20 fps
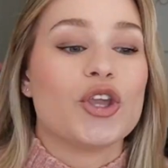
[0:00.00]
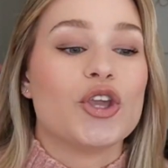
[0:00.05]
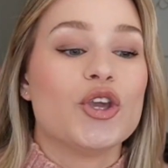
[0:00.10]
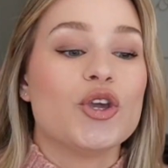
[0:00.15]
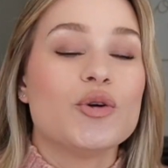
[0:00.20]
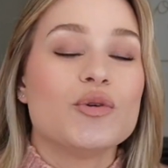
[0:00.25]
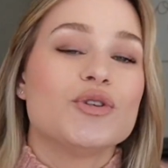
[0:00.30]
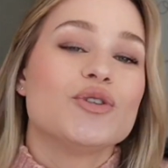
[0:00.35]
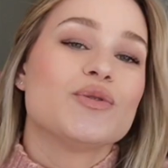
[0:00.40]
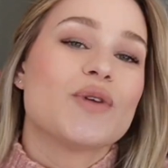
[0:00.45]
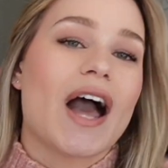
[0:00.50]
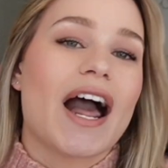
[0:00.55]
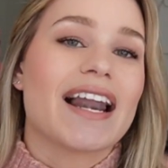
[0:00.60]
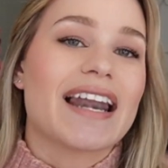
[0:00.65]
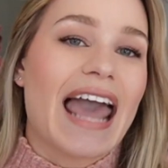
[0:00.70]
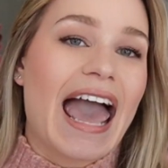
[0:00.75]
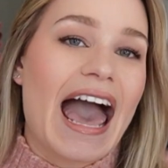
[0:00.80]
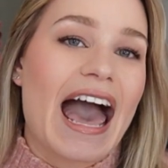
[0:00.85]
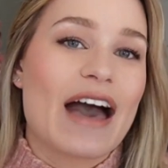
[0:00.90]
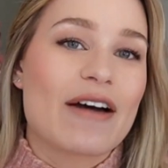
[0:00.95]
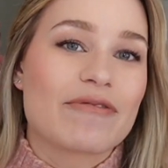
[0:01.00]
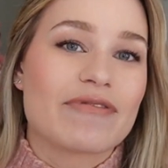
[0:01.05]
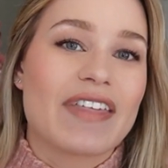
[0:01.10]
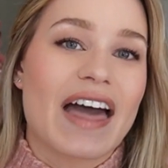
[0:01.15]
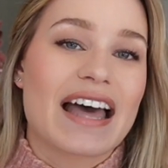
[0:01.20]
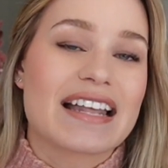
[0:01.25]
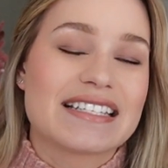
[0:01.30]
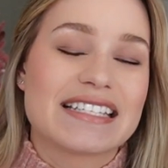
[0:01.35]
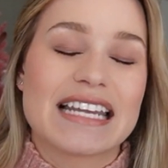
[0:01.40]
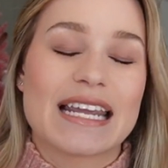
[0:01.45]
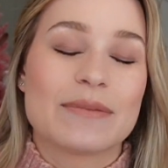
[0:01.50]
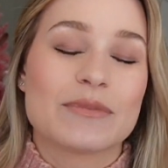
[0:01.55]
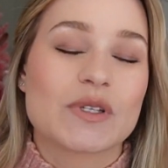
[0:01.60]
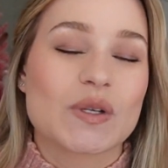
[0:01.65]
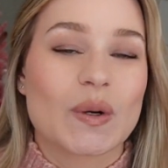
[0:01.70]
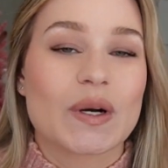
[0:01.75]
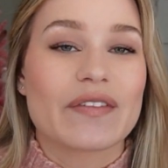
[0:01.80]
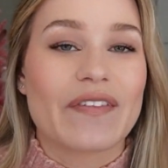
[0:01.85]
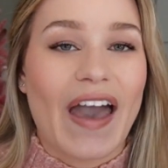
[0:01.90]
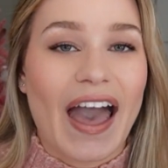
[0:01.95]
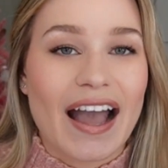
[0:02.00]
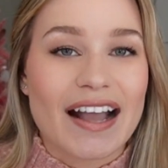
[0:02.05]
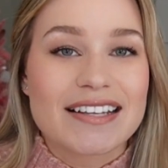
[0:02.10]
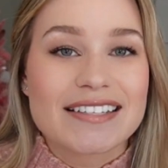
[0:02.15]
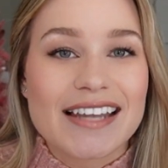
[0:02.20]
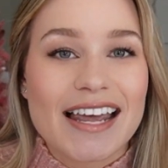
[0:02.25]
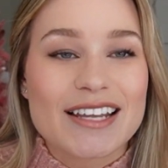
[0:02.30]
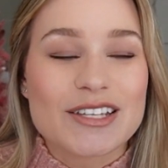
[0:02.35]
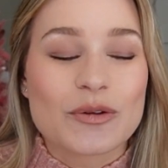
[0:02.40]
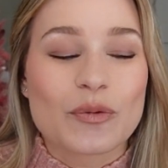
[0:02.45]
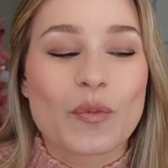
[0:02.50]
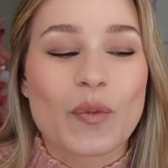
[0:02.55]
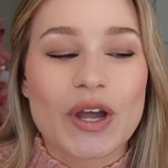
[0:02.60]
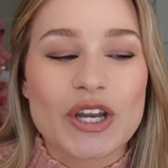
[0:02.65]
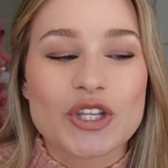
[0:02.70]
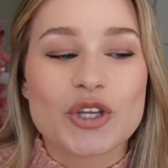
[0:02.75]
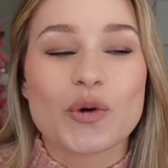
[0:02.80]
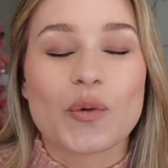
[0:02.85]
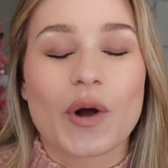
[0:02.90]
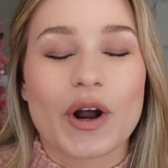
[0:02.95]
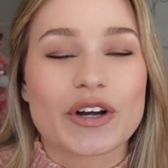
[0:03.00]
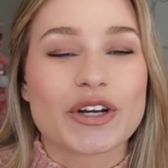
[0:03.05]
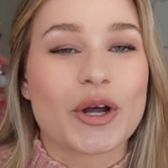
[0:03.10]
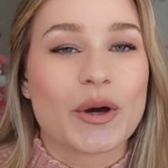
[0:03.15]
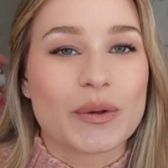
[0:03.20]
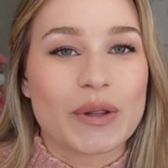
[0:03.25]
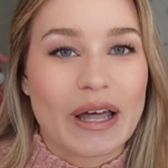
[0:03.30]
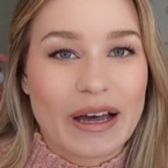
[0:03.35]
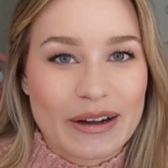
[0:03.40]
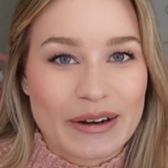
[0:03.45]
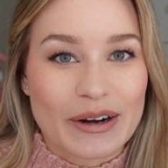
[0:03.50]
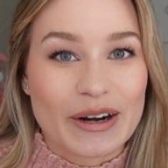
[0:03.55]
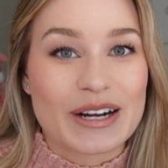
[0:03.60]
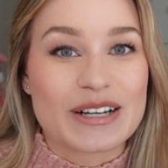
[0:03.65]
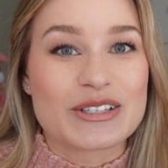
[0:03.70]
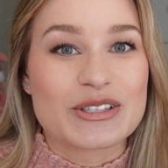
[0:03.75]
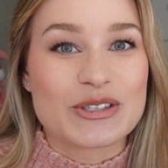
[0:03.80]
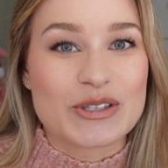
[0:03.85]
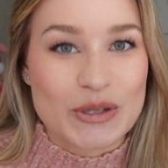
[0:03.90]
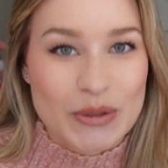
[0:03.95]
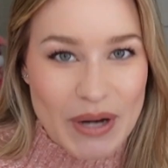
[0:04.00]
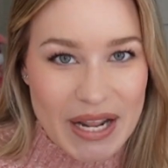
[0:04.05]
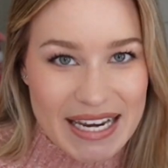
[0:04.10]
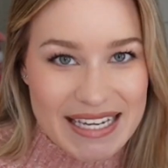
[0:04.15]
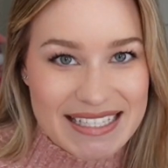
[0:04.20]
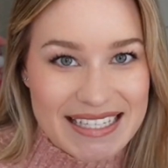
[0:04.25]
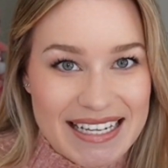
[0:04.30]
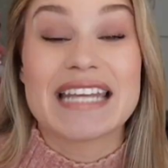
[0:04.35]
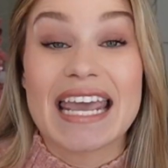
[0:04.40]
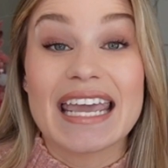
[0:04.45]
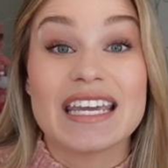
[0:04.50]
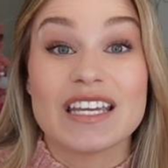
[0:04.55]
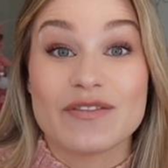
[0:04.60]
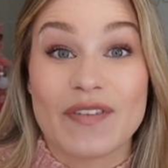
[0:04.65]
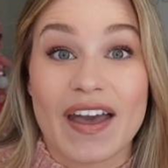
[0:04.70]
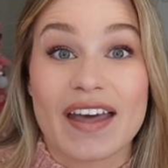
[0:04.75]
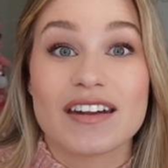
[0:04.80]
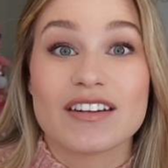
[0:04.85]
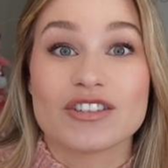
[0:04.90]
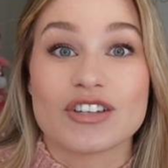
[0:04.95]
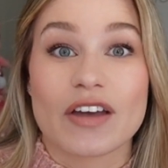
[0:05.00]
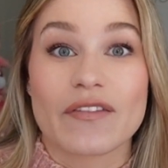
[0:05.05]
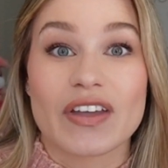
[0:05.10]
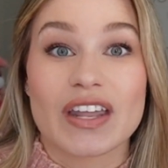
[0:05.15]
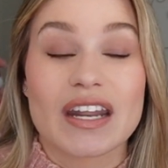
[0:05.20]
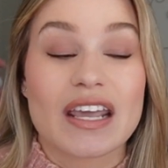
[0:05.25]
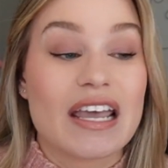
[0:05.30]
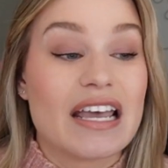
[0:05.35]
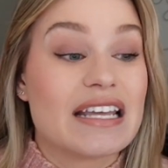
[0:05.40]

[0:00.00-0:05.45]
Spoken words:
You do not have that same sort of access when you are no longer a student. Take advantage of it.